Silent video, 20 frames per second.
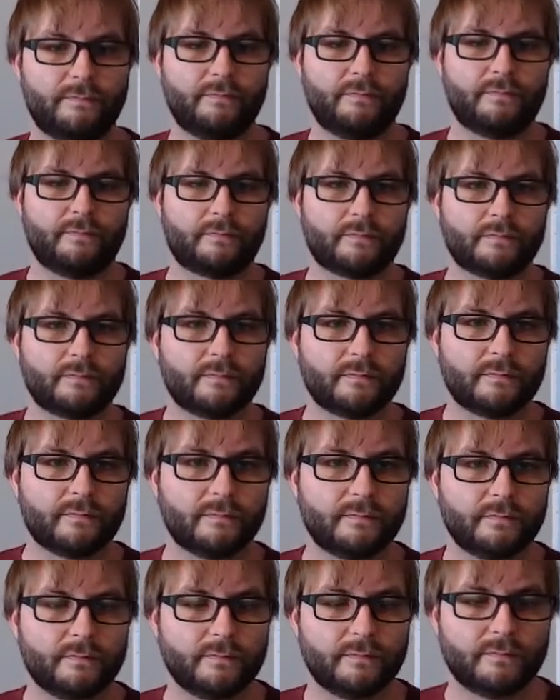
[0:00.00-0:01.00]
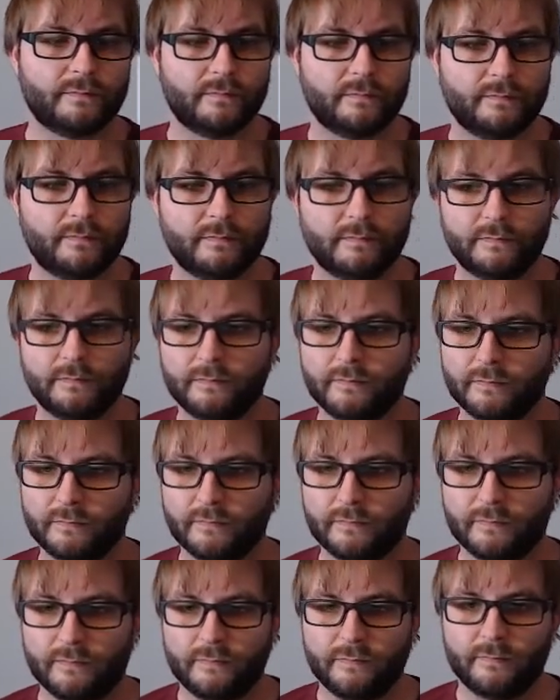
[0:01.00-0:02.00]

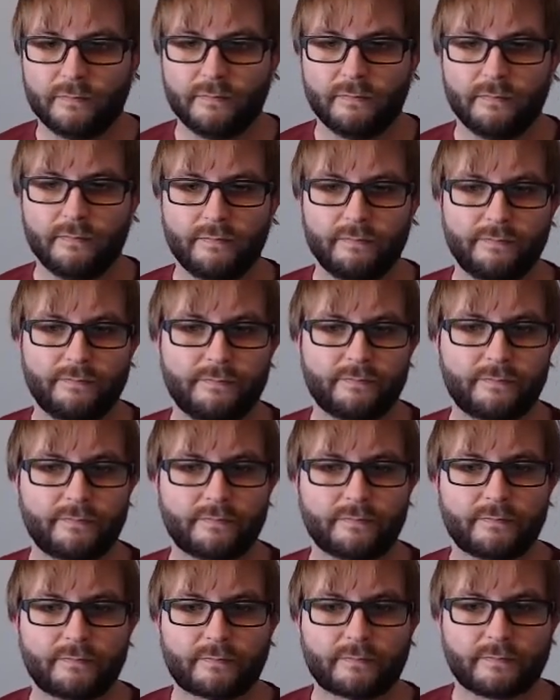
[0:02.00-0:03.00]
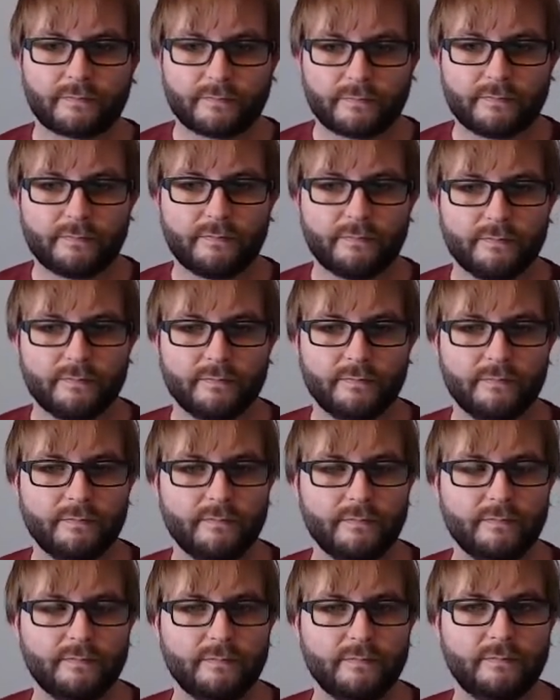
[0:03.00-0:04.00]

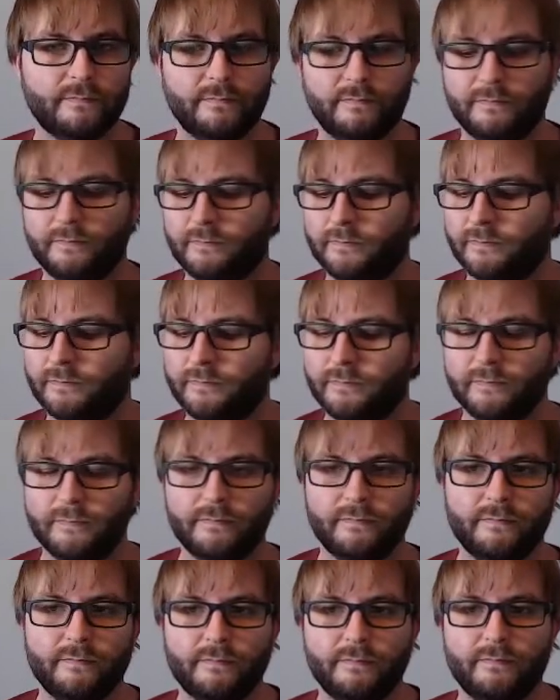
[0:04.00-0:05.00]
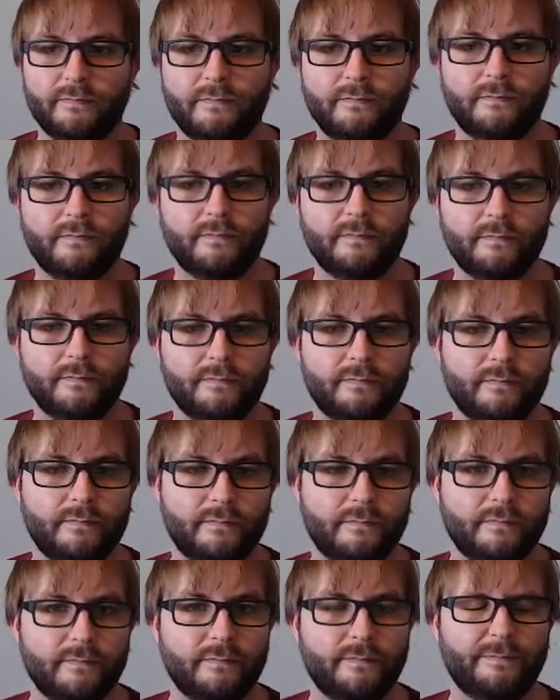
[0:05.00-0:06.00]

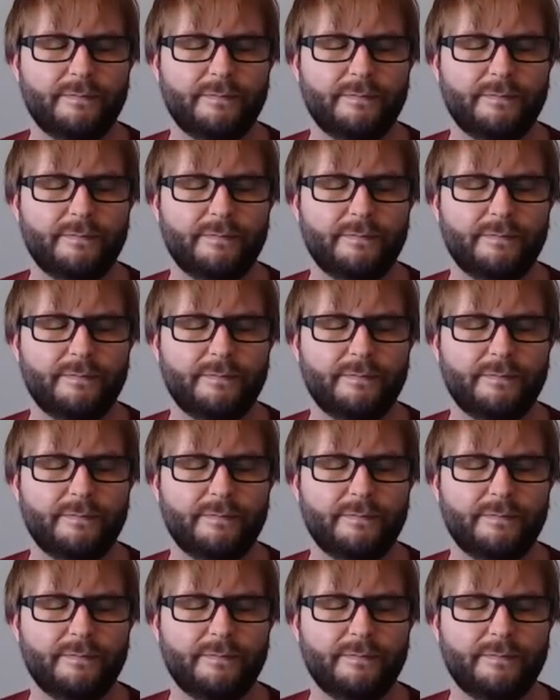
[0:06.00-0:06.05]
[no speech]